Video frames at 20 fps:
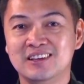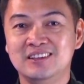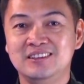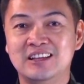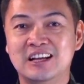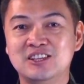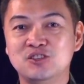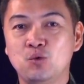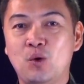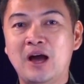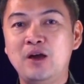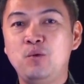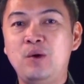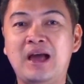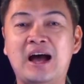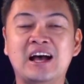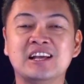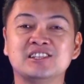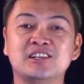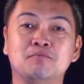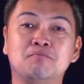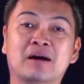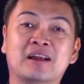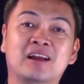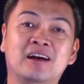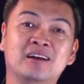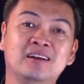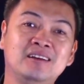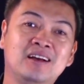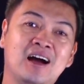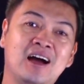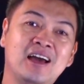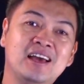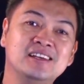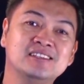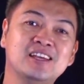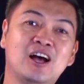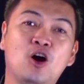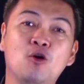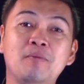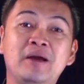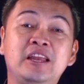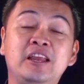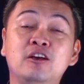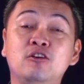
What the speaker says: That's why we ask barangays, how many